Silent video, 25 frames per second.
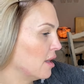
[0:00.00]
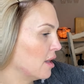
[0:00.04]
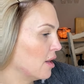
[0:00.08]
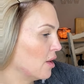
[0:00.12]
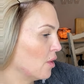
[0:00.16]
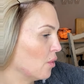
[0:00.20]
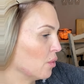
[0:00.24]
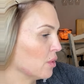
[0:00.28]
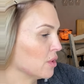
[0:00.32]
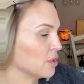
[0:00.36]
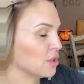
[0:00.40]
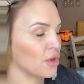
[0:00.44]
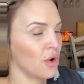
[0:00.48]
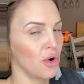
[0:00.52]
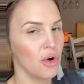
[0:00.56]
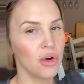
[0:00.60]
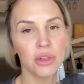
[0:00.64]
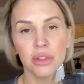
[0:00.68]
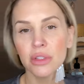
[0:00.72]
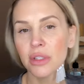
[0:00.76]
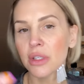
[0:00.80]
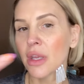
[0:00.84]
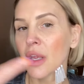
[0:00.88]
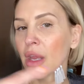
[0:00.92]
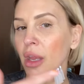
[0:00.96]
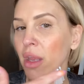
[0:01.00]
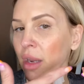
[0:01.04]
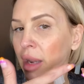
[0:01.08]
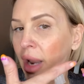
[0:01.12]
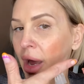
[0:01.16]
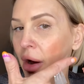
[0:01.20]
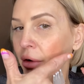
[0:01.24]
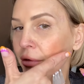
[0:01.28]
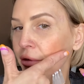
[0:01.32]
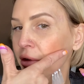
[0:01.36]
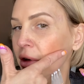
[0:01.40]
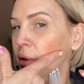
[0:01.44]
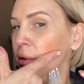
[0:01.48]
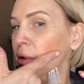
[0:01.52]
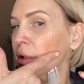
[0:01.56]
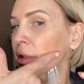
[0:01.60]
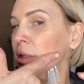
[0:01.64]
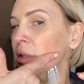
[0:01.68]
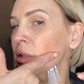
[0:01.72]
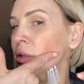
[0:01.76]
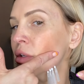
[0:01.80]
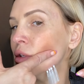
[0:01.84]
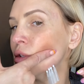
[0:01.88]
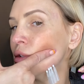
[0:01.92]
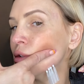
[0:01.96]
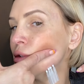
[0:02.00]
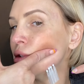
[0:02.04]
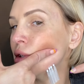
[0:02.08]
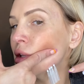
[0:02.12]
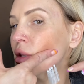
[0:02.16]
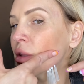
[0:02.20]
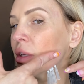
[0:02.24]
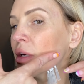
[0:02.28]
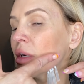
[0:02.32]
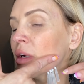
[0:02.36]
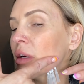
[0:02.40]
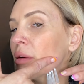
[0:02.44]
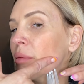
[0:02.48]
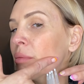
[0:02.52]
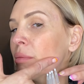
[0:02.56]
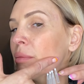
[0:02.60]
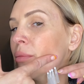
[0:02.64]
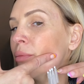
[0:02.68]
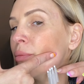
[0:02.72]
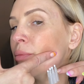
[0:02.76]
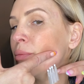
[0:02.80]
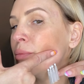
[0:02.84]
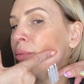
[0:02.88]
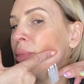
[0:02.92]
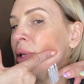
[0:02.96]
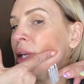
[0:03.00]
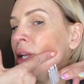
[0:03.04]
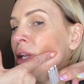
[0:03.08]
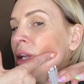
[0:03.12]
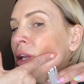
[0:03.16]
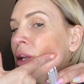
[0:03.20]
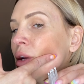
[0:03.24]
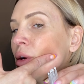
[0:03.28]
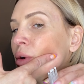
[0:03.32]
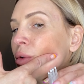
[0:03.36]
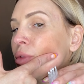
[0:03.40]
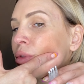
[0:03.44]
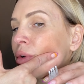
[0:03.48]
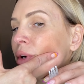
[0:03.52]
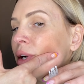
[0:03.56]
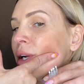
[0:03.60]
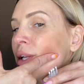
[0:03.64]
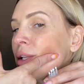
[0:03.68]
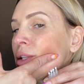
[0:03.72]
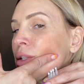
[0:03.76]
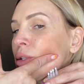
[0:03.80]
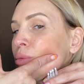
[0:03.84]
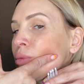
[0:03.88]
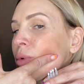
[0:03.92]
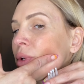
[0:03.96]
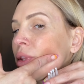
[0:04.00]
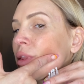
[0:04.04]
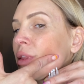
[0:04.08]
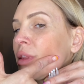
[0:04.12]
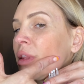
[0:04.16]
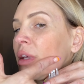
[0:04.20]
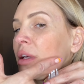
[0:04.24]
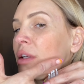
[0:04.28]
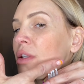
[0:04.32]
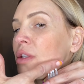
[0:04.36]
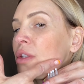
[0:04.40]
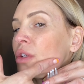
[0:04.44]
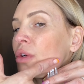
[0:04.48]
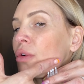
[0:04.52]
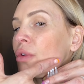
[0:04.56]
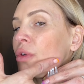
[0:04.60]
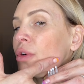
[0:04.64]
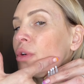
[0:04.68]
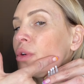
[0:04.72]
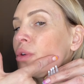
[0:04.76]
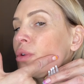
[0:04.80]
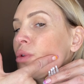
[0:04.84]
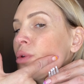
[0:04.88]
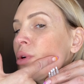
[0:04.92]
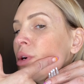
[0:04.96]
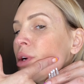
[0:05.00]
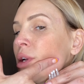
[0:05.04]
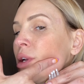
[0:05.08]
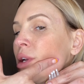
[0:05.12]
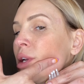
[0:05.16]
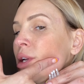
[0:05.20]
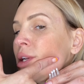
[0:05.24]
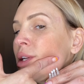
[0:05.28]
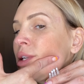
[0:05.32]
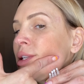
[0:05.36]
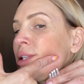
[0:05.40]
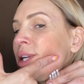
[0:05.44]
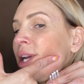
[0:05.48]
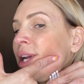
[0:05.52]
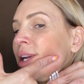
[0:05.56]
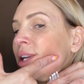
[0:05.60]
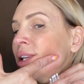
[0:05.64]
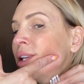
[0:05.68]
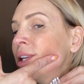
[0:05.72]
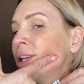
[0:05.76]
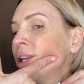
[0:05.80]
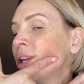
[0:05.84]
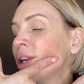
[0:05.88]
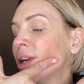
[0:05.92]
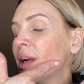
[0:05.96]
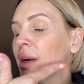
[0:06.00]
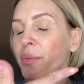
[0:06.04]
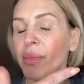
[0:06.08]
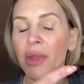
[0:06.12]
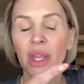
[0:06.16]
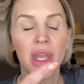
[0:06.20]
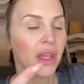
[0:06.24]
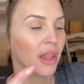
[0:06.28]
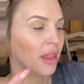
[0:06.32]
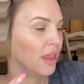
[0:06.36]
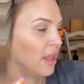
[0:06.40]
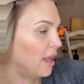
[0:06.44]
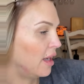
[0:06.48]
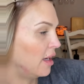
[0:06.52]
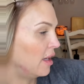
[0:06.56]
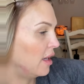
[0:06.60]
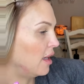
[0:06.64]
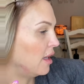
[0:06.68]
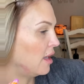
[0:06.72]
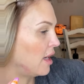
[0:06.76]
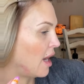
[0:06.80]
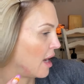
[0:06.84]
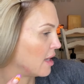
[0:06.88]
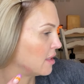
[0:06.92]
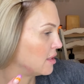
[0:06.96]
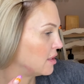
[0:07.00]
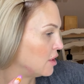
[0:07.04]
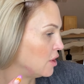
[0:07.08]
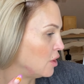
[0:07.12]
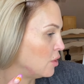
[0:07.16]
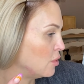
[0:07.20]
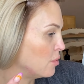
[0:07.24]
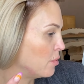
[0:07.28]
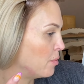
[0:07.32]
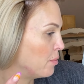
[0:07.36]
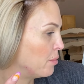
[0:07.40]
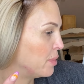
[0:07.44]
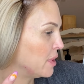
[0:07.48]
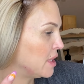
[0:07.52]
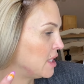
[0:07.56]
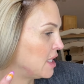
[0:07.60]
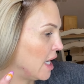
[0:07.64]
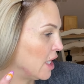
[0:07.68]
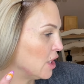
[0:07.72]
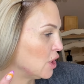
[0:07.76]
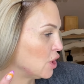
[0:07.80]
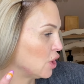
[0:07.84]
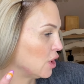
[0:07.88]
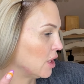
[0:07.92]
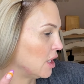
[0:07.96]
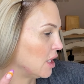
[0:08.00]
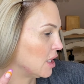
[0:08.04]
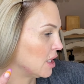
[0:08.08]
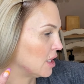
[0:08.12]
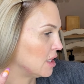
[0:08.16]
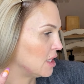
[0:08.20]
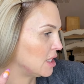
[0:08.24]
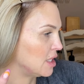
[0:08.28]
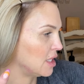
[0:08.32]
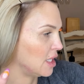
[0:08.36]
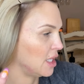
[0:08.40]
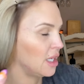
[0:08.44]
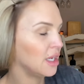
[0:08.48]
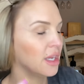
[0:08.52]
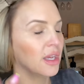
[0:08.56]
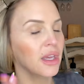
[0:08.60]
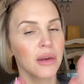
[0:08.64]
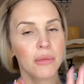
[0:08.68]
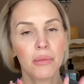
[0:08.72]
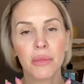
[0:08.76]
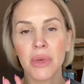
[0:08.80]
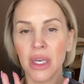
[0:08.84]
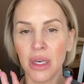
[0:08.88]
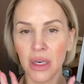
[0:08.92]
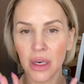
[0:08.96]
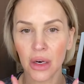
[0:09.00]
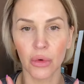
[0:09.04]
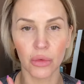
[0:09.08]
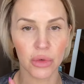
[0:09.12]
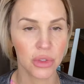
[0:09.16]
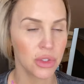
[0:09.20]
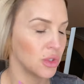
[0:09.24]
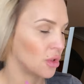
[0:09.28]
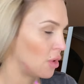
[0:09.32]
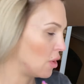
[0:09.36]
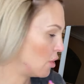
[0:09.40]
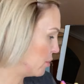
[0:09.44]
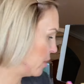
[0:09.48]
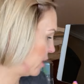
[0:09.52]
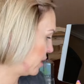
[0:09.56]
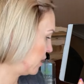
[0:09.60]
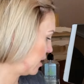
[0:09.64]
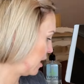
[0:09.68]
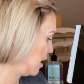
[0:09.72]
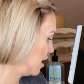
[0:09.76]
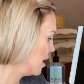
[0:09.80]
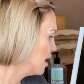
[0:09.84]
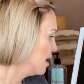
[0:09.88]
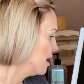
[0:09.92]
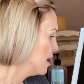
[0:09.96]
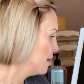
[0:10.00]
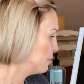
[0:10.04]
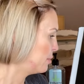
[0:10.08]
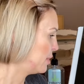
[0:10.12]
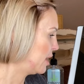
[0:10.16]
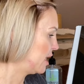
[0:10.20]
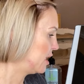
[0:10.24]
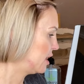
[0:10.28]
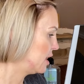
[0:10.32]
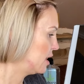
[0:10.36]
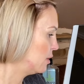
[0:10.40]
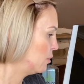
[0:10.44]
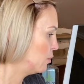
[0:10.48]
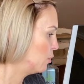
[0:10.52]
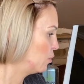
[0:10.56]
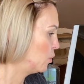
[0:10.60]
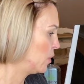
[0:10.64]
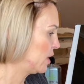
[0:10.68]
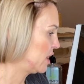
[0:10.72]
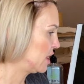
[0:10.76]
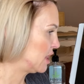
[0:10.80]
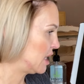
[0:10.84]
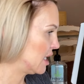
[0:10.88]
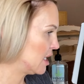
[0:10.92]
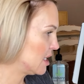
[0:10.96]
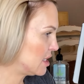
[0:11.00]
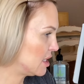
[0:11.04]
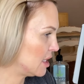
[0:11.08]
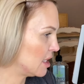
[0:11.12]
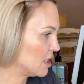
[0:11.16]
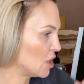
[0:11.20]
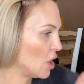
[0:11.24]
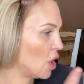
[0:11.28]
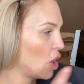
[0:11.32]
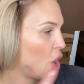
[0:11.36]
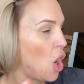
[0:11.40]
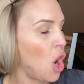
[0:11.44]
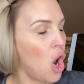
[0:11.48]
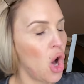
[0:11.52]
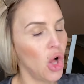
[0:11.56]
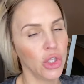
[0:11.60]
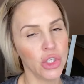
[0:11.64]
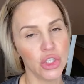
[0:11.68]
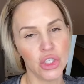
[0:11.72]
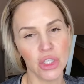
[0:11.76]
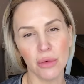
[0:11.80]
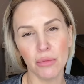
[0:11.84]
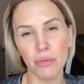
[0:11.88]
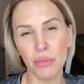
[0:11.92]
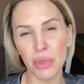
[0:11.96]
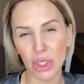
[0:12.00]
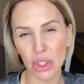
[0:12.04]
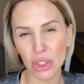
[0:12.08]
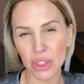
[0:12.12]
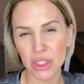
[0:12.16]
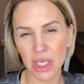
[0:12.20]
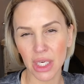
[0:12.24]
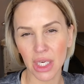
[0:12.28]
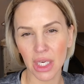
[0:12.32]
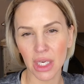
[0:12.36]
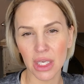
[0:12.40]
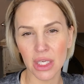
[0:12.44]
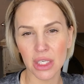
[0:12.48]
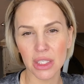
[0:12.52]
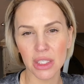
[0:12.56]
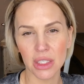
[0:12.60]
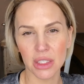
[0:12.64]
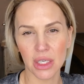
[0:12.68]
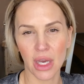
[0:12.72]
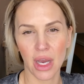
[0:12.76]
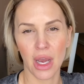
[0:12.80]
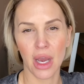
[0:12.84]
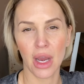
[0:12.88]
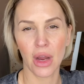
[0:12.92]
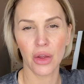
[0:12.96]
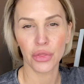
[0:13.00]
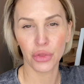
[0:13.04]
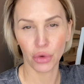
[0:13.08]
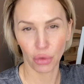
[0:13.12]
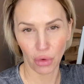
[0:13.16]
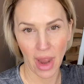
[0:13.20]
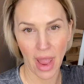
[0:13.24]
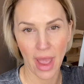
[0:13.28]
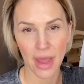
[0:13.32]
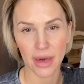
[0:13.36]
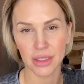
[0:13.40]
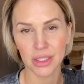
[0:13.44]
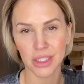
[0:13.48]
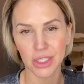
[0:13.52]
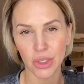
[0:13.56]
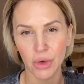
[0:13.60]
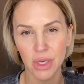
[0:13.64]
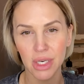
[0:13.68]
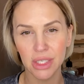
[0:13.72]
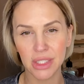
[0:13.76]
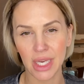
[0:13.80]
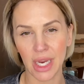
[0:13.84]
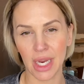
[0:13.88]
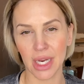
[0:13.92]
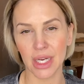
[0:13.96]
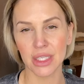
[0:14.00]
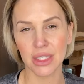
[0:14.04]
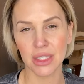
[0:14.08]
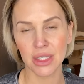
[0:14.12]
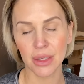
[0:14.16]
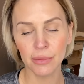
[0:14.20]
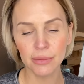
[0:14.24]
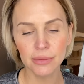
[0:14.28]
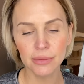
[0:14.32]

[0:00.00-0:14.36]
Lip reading: result. Now, if you were to use the PDO threads with the screw technique, then yes, you potentially could see an immediate result with it. But with this, it's a collagen building thread, so it takes